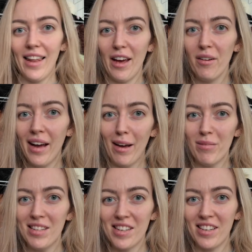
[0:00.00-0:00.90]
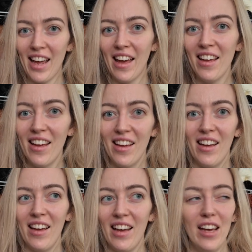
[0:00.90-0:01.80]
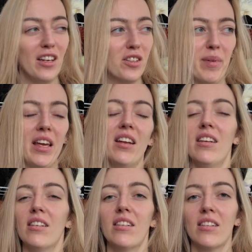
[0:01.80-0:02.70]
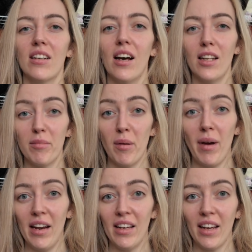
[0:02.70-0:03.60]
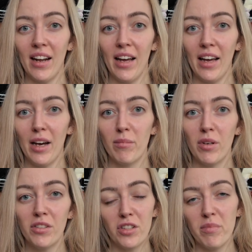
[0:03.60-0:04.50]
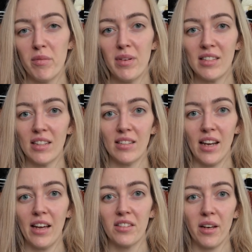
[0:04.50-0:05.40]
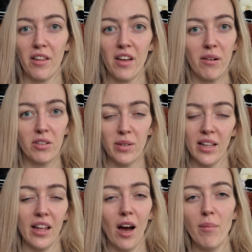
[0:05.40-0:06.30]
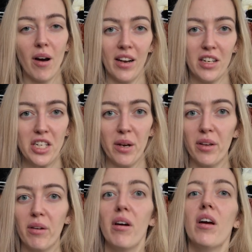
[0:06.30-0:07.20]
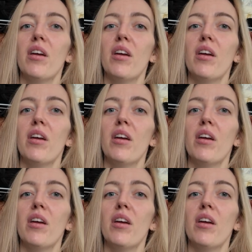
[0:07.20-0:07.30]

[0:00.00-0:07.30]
Hello, happy Sunday. It has been a little bit manic and I am super busy today, so I thought I would quickly hop on and show you